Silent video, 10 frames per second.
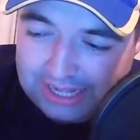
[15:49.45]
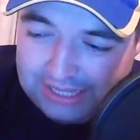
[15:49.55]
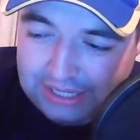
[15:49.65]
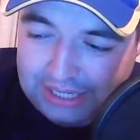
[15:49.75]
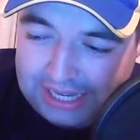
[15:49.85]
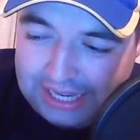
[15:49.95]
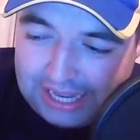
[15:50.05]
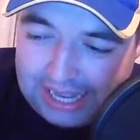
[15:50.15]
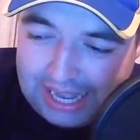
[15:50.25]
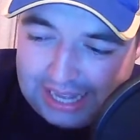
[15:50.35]
the
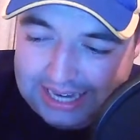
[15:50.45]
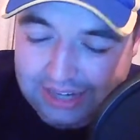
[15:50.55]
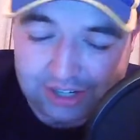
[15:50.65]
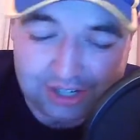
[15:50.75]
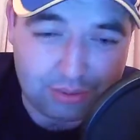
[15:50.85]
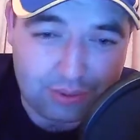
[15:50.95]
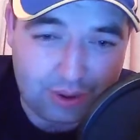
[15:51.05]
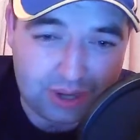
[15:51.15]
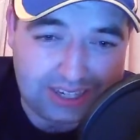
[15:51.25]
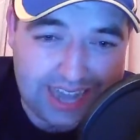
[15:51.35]
attention that we
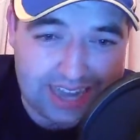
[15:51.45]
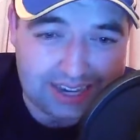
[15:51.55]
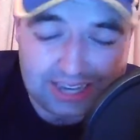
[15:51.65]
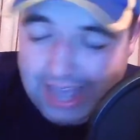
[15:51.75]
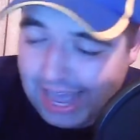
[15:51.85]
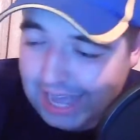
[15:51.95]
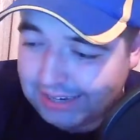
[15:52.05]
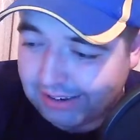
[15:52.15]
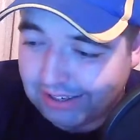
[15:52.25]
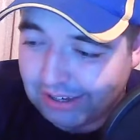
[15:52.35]
want to get.
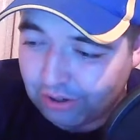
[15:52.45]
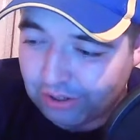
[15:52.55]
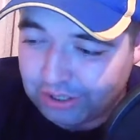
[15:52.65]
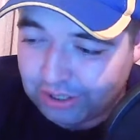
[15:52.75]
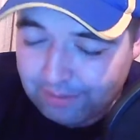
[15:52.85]
And look at,